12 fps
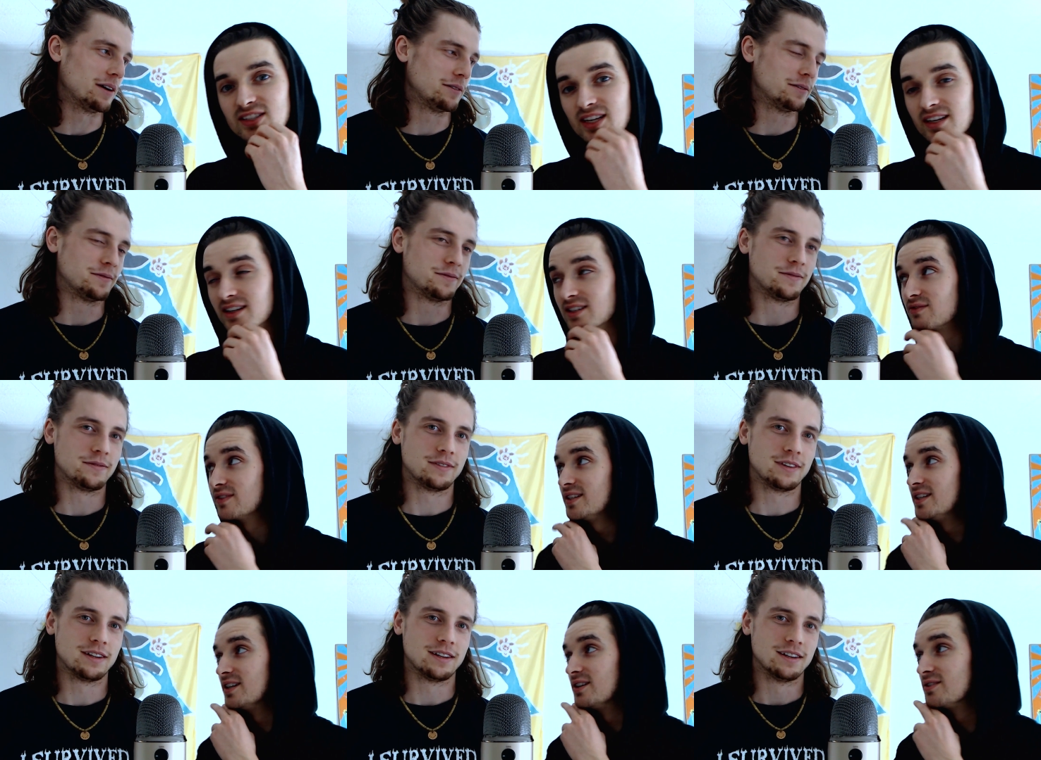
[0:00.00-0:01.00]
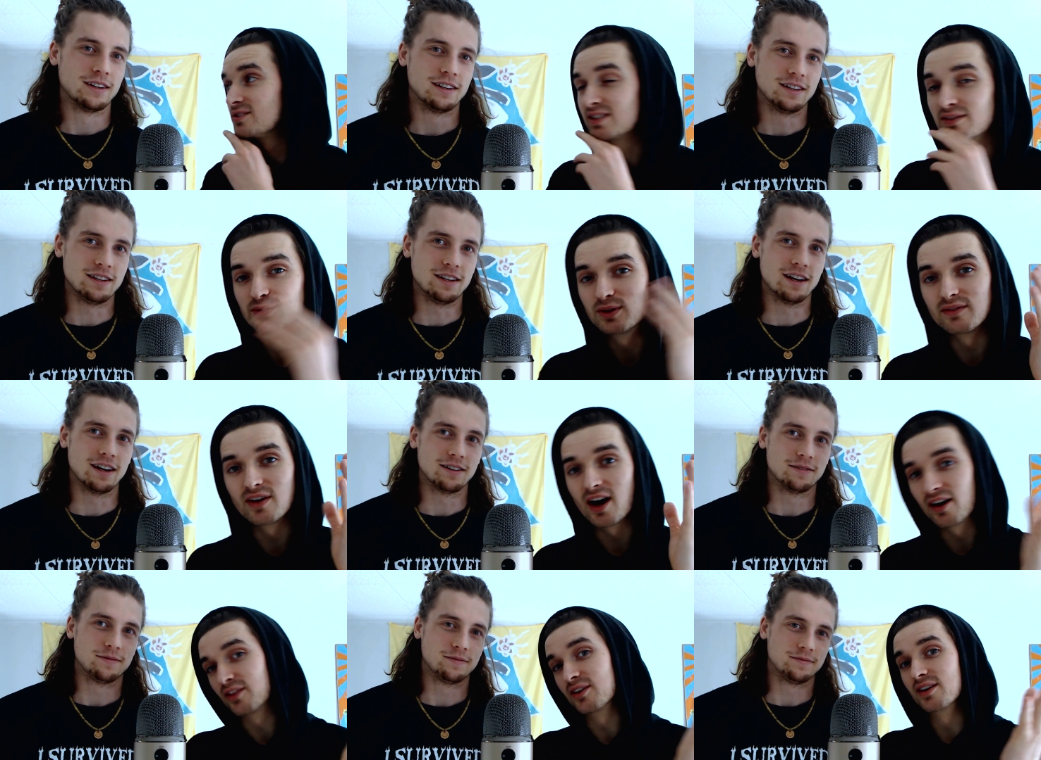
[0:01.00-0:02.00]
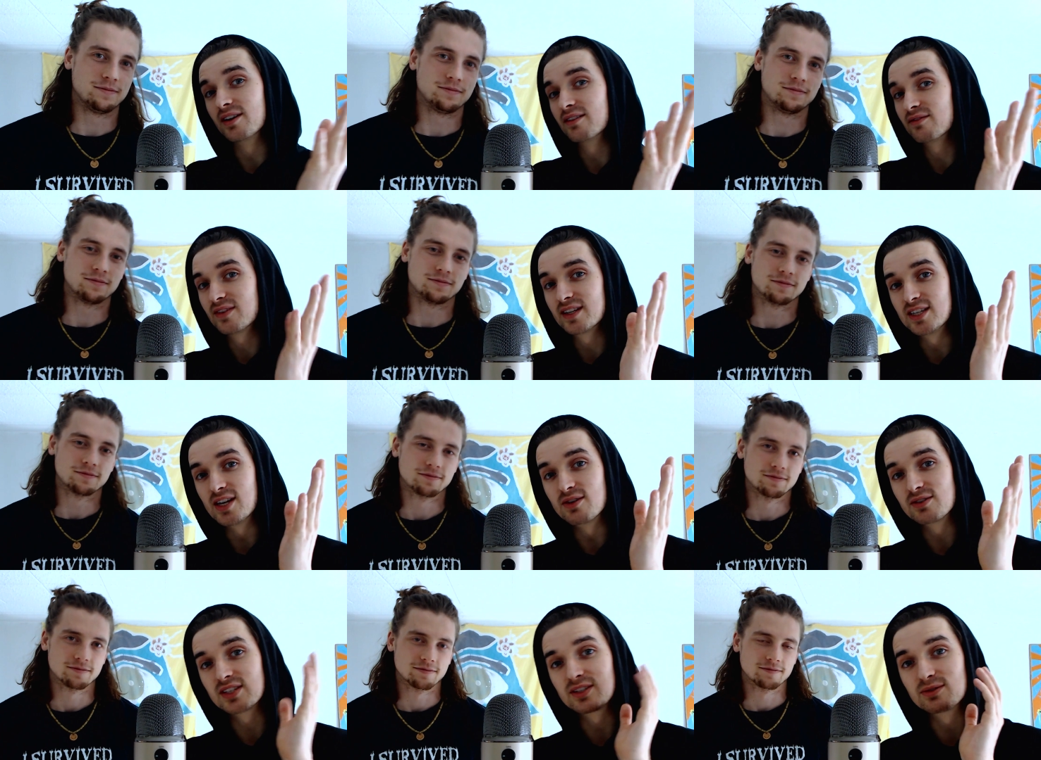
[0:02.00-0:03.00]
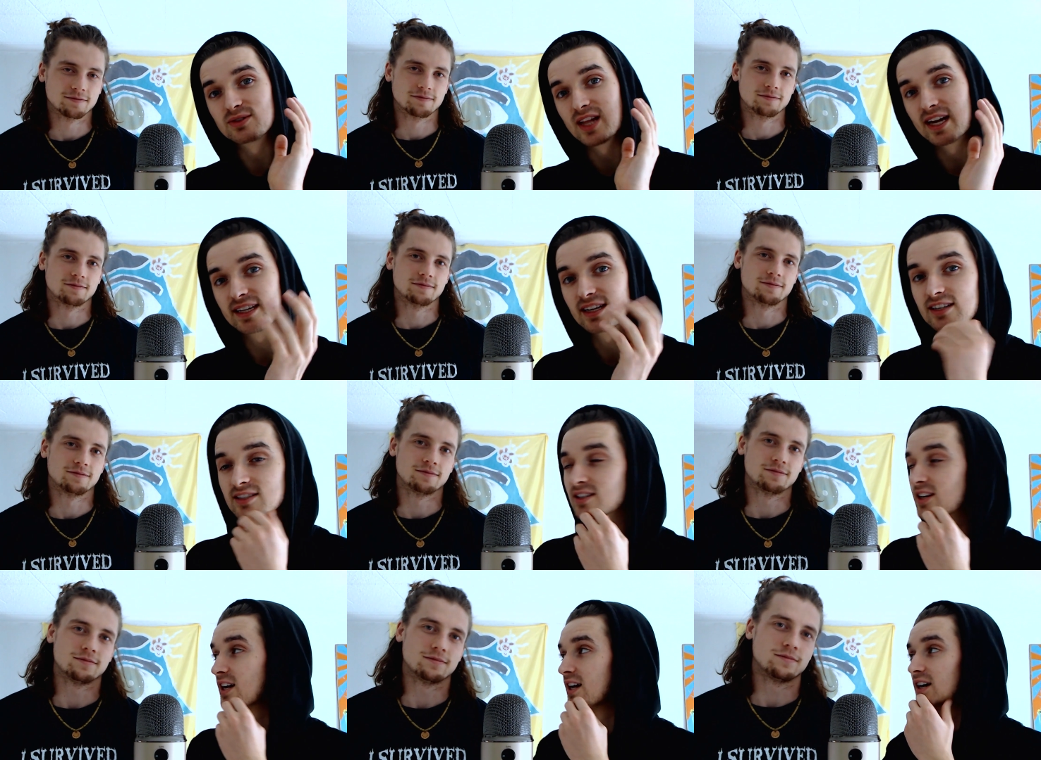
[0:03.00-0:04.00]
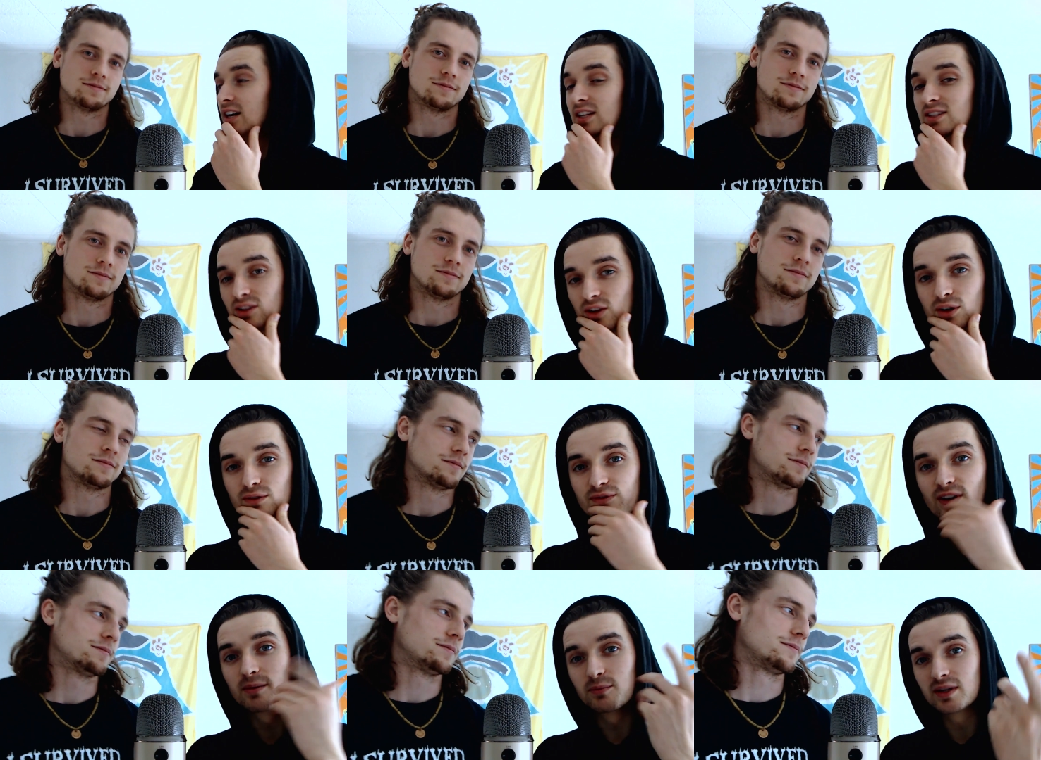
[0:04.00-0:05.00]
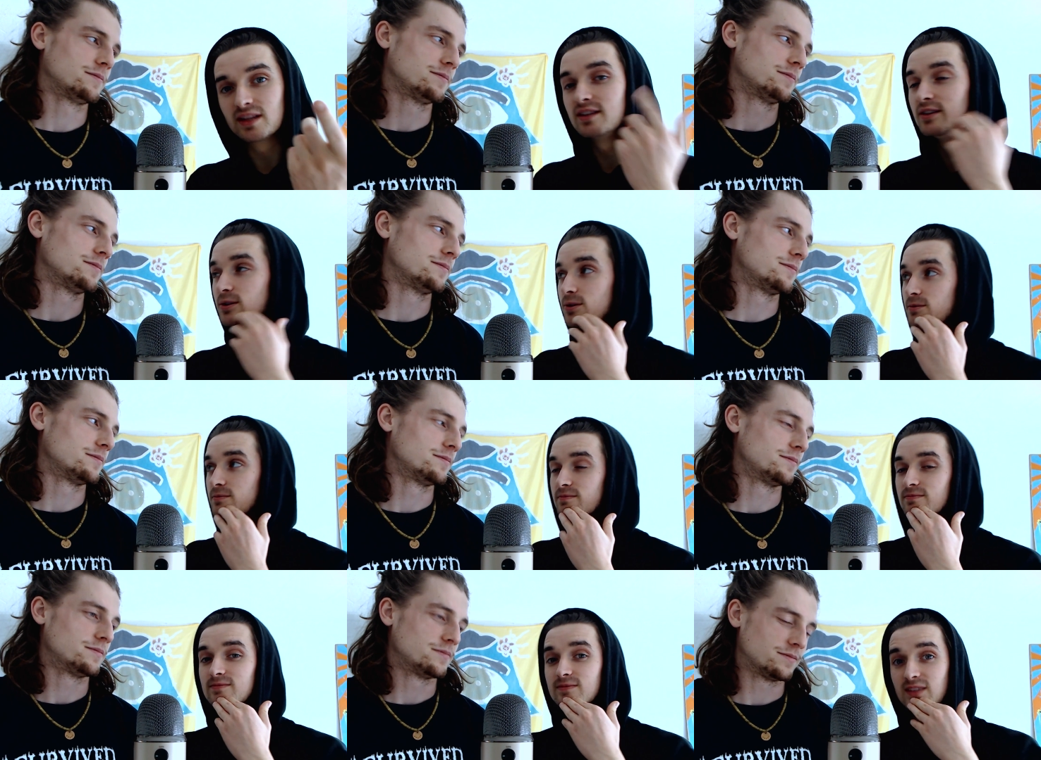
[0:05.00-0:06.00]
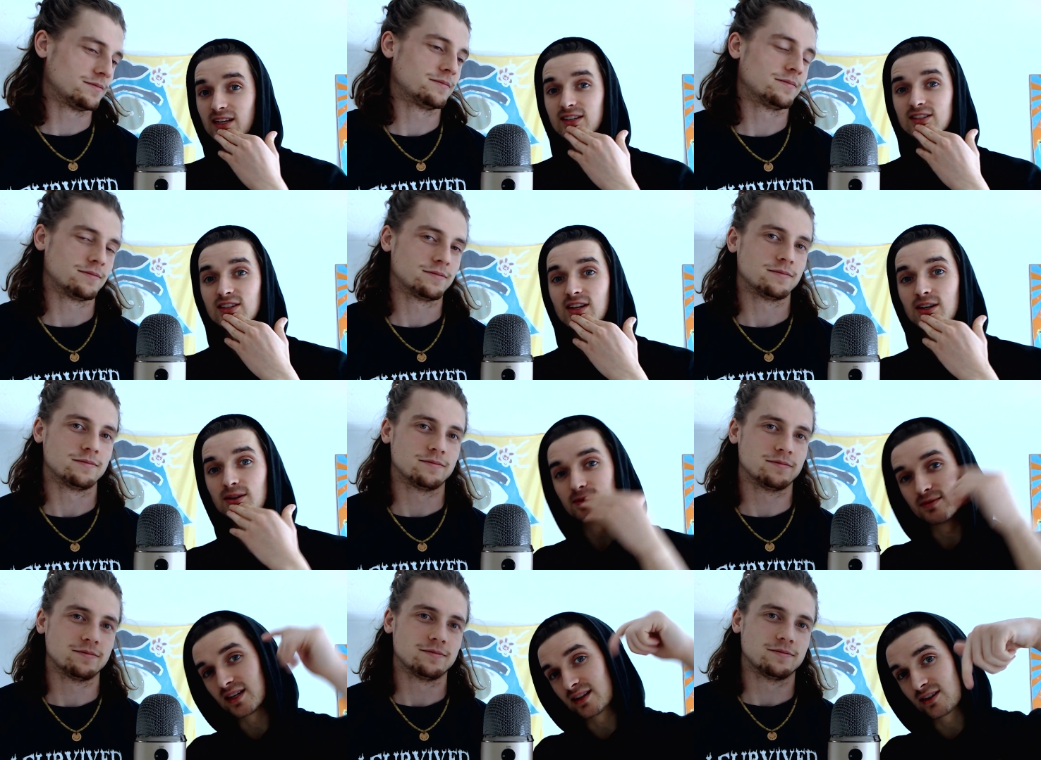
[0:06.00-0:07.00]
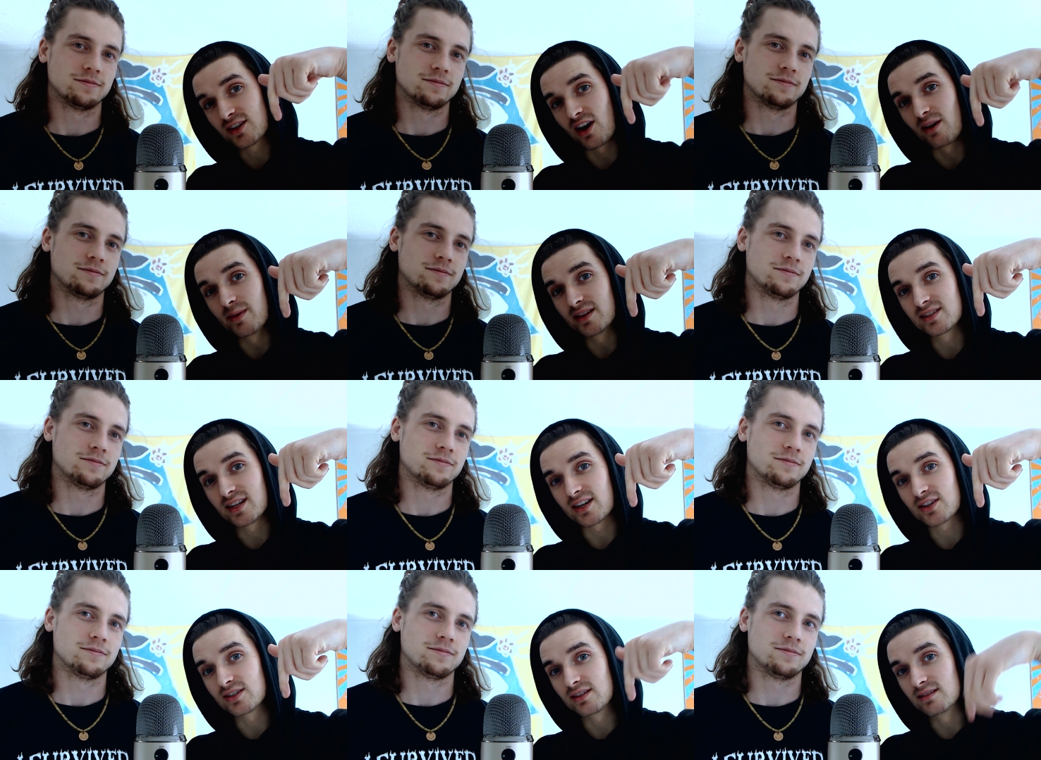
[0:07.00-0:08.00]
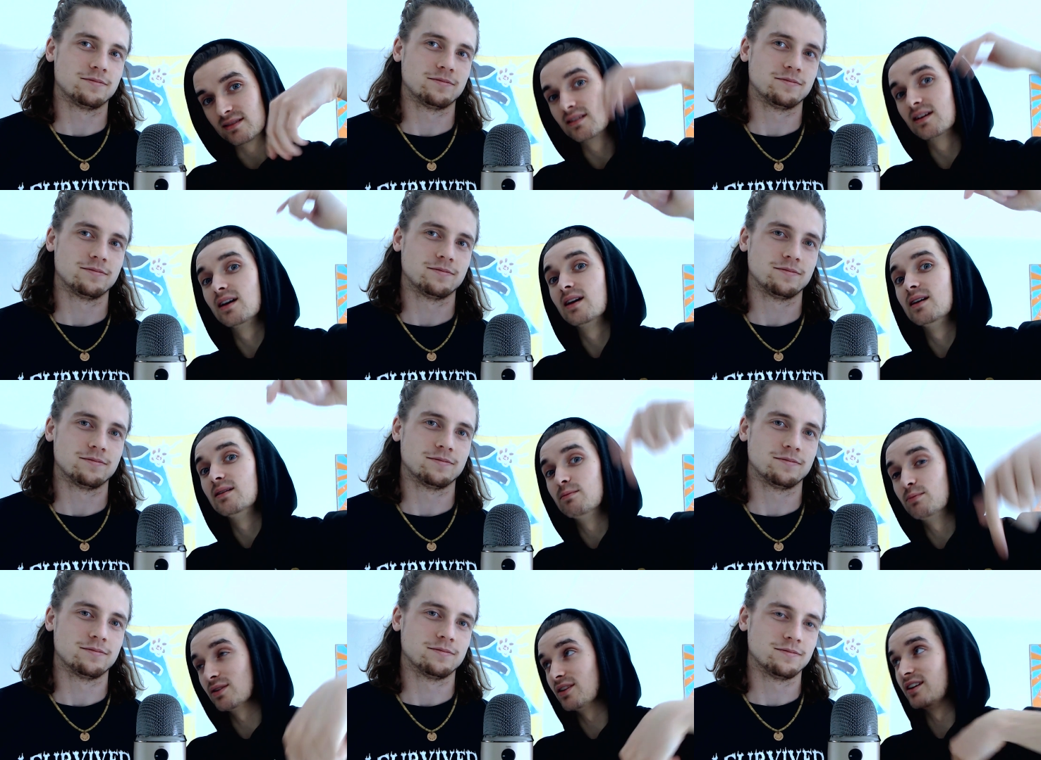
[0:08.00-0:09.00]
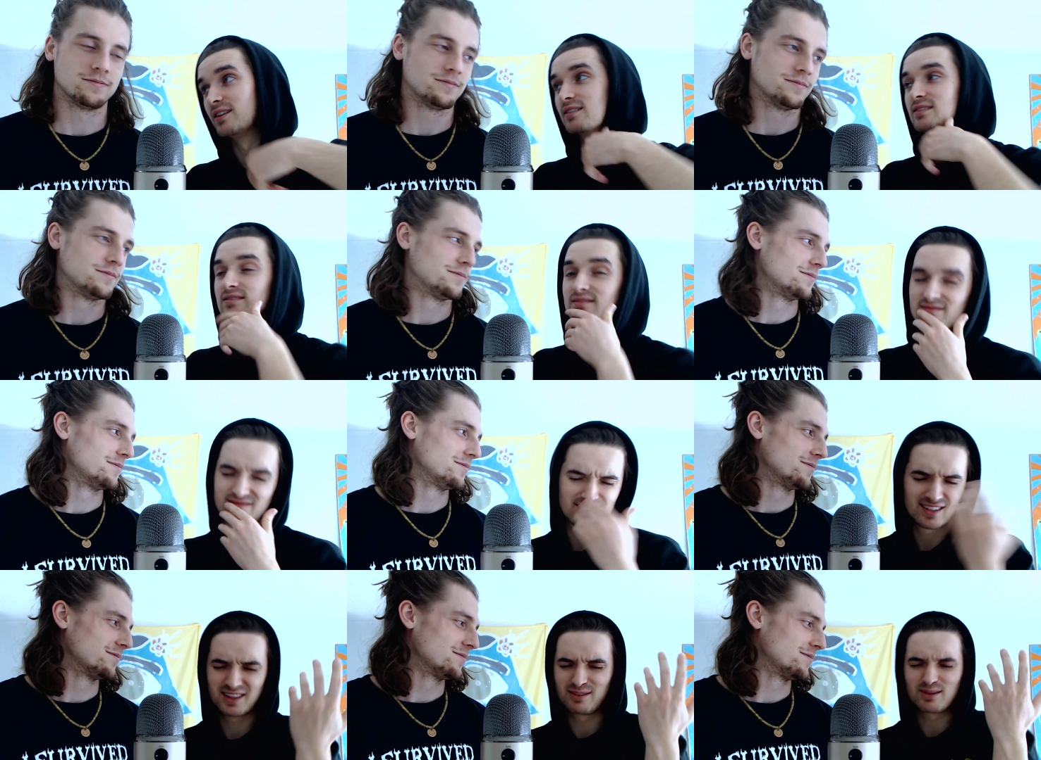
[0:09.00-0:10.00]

Speaker 1: send us videos. If you have other videos that you would like us to learn from with you, let us know in the comment section below. The